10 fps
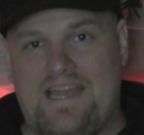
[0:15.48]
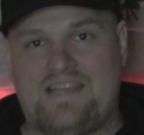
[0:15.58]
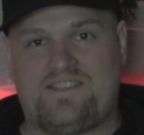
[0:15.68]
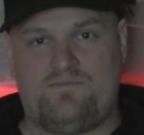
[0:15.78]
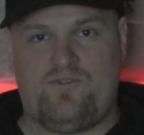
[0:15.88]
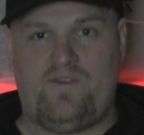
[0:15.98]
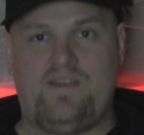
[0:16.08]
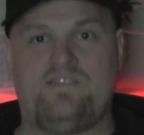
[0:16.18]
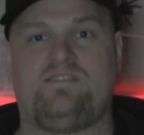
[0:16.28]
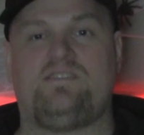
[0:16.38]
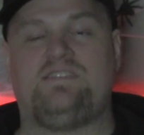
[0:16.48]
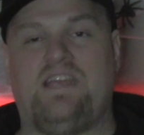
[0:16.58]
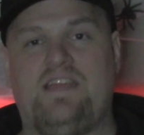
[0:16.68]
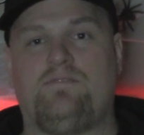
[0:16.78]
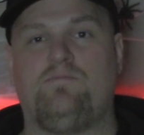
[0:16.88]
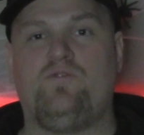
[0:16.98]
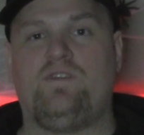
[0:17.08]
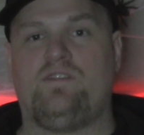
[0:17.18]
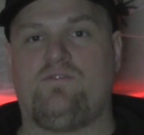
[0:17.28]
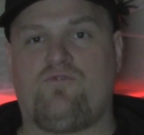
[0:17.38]
X movie. It's the 10th movie
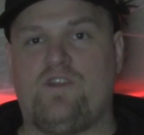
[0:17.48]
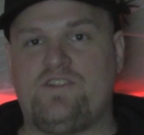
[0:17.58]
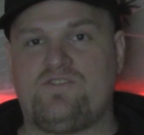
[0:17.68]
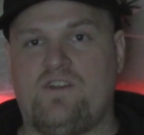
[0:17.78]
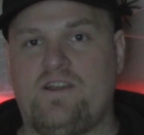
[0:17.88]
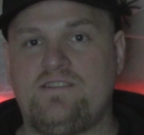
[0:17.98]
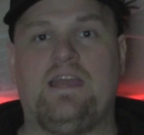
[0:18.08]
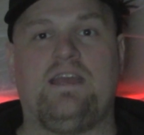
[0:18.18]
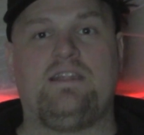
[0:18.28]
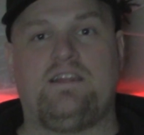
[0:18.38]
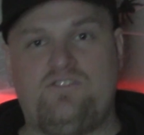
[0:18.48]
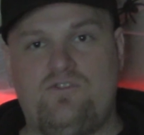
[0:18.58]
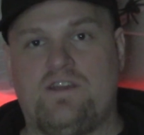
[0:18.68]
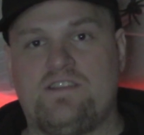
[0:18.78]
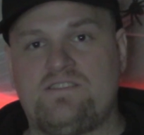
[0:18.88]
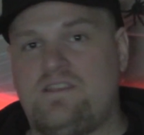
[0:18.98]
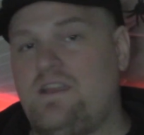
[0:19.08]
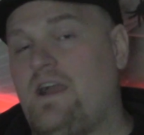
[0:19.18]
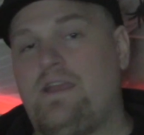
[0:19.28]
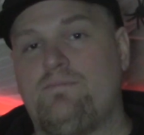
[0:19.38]
in the franchise, and I do gotta say,
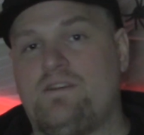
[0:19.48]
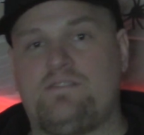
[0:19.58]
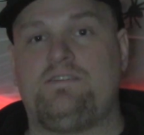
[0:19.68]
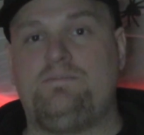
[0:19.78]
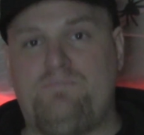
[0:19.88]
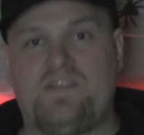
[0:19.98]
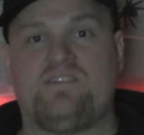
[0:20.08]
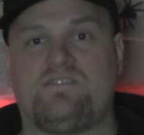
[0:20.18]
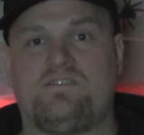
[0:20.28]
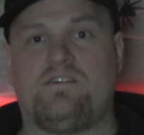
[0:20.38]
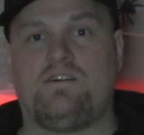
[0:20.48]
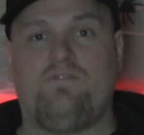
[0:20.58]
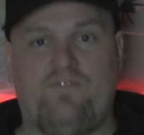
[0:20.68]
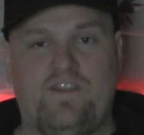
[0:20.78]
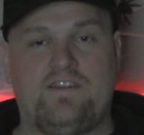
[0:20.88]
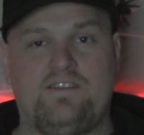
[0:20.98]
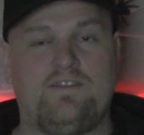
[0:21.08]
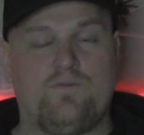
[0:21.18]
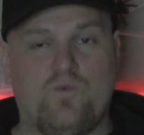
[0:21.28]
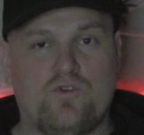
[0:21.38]
I am not the biggest Saw fan in
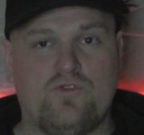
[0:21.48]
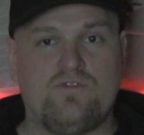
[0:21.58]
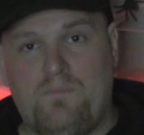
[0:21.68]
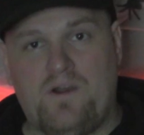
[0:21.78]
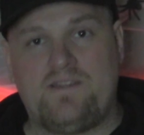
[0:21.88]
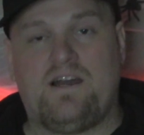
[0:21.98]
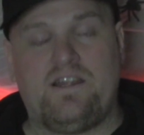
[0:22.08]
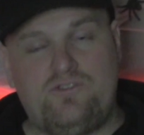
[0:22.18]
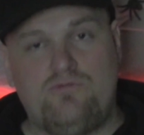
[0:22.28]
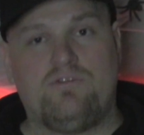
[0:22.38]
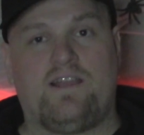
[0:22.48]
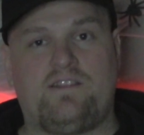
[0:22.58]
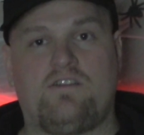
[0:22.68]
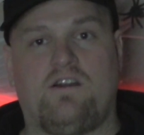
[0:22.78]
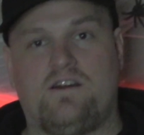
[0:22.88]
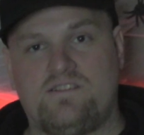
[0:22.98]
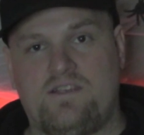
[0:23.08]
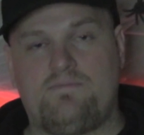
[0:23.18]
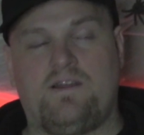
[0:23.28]
the world, but I do like the concept.